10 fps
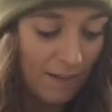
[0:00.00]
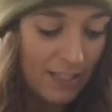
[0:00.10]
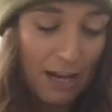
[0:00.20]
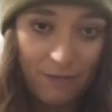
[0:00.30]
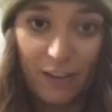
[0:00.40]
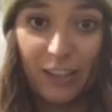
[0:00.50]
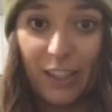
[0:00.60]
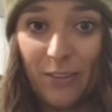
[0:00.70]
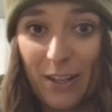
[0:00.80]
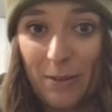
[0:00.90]

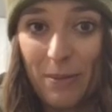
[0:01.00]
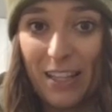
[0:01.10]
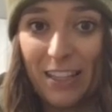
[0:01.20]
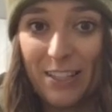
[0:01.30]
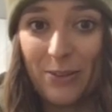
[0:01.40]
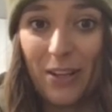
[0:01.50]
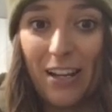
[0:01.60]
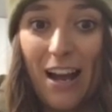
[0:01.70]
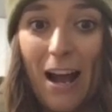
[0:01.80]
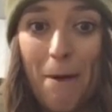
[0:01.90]
Definitely recommend this one.